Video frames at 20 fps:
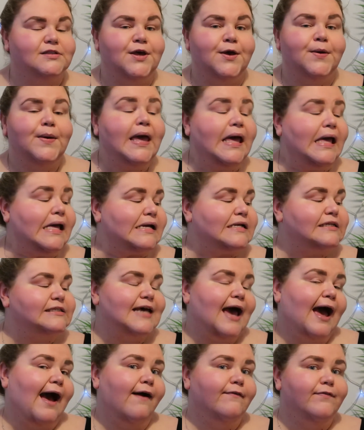So
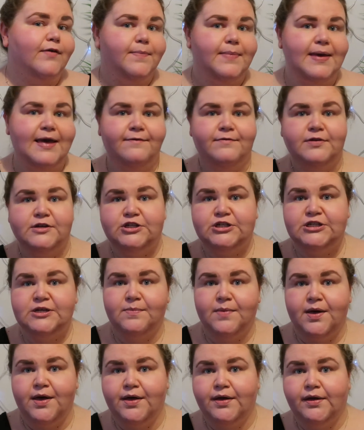to have a bit of a
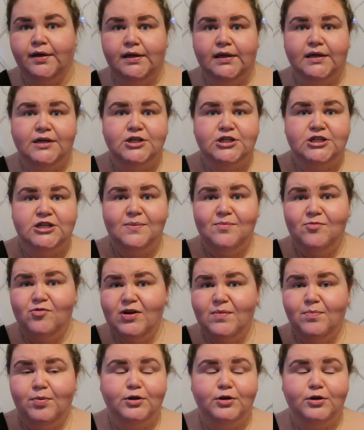shimmery